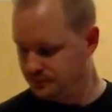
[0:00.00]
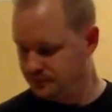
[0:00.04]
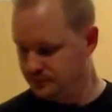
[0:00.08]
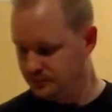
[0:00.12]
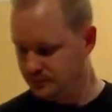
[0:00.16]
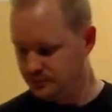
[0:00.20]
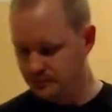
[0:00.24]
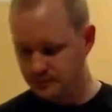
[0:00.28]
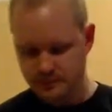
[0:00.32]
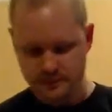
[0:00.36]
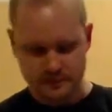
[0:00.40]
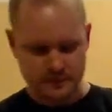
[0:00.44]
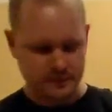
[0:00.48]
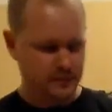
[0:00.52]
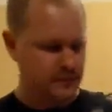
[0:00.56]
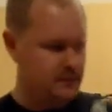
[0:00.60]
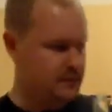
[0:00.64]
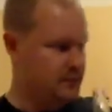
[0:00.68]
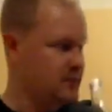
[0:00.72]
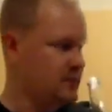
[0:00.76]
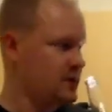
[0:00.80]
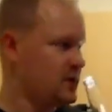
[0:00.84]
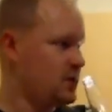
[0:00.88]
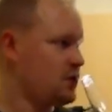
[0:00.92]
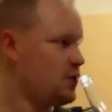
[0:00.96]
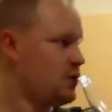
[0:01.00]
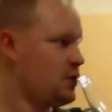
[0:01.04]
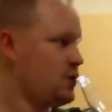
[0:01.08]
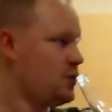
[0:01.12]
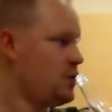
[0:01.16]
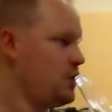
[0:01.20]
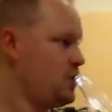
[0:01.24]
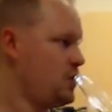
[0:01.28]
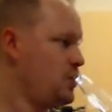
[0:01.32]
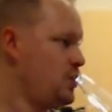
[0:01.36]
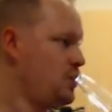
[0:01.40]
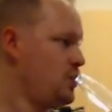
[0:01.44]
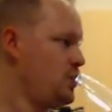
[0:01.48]
I am Cyberwaste
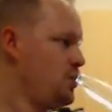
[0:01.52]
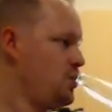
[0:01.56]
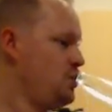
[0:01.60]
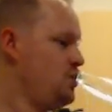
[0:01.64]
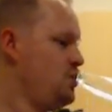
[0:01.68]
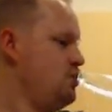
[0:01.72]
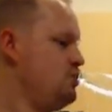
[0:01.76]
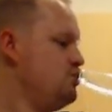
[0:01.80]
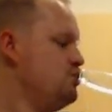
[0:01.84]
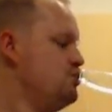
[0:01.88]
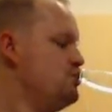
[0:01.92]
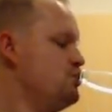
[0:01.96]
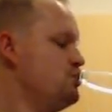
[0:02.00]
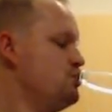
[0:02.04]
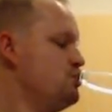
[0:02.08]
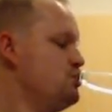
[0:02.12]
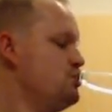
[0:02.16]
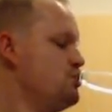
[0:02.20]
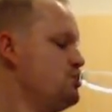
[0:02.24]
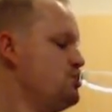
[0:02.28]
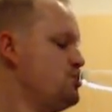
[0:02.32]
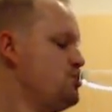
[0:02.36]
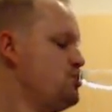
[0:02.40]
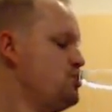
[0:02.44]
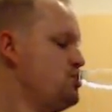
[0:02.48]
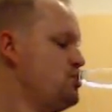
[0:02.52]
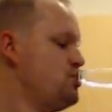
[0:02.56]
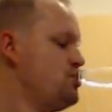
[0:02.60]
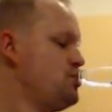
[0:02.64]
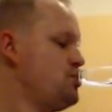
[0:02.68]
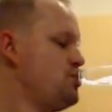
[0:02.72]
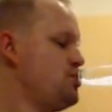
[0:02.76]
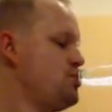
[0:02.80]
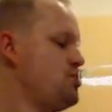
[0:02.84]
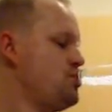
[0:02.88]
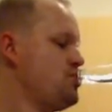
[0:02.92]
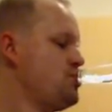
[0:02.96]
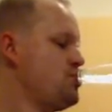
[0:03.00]
says to coin
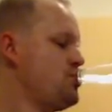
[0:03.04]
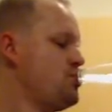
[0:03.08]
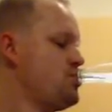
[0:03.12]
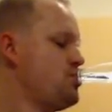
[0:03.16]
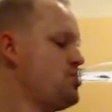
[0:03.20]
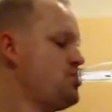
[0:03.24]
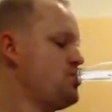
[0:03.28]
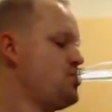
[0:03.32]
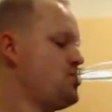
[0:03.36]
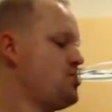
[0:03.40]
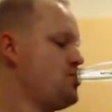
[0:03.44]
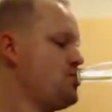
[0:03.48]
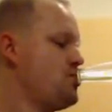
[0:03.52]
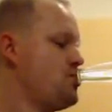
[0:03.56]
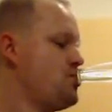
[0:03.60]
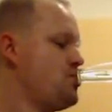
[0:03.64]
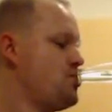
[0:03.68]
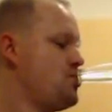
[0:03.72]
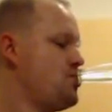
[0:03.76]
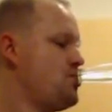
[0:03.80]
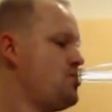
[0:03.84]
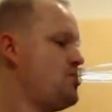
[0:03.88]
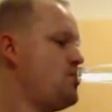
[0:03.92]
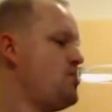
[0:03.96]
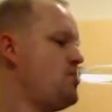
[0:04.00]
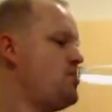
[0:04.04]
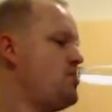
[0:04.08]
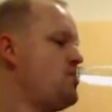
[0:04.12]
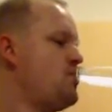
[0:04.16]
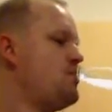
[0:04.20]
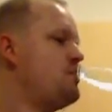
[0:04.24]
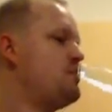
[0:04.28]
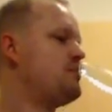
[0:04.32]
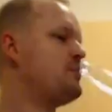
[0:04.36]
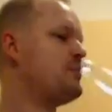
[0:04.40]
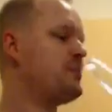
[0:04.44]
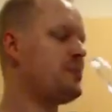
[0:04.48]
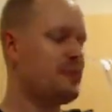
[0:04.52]
PizzaCast, and Patty Maz
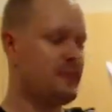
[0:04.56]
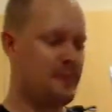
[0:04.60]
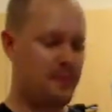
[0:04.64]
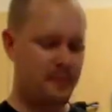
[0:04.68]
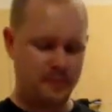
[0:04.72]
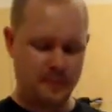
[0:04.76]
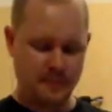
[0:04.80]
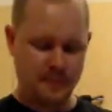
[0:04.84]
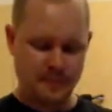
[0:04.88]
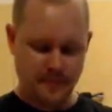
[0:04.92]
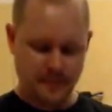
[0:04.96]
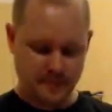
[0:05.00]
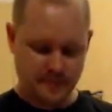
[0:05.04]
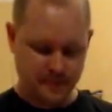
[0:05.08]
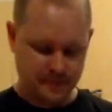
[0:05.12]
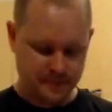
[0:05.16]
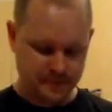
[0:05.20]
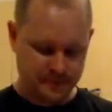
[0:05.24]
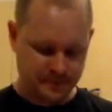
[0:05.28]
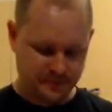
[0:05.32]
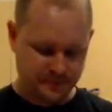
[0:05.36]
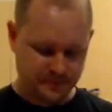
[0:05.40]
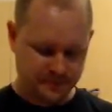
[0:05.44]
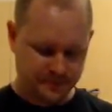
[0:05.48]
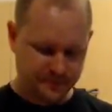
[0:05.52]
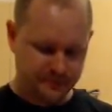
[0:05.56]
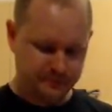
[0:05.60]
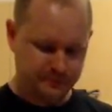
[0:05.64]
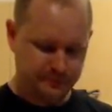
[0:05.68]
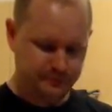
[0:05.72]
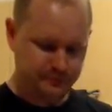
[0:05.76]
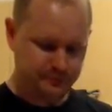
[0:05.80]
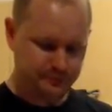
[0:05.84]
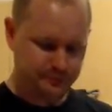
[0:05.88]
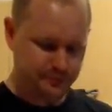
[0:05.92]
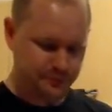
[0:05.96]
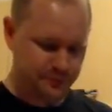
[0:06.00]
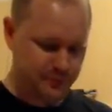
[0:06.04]
says I want in on the
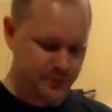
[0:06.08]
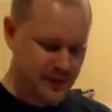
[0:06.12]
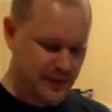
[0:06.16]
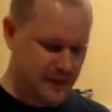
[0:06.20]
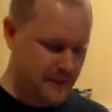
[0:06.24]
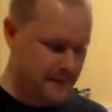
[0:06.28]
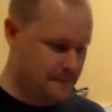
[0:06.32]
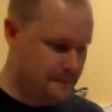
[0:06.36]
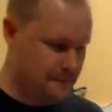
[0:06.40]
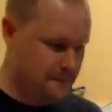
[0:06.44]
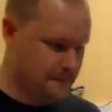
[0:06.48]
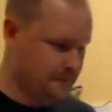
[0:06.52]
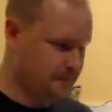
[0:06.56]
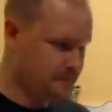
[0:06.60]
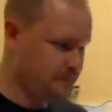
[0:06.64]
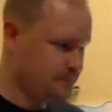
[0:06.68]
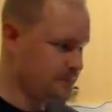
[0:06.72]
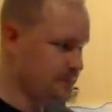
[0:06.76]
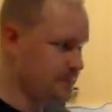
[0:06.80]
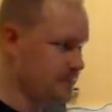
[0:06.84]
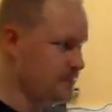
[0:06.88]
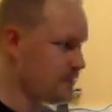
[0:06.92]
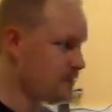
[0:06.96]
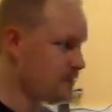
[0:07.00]
hashtag PizzaCast.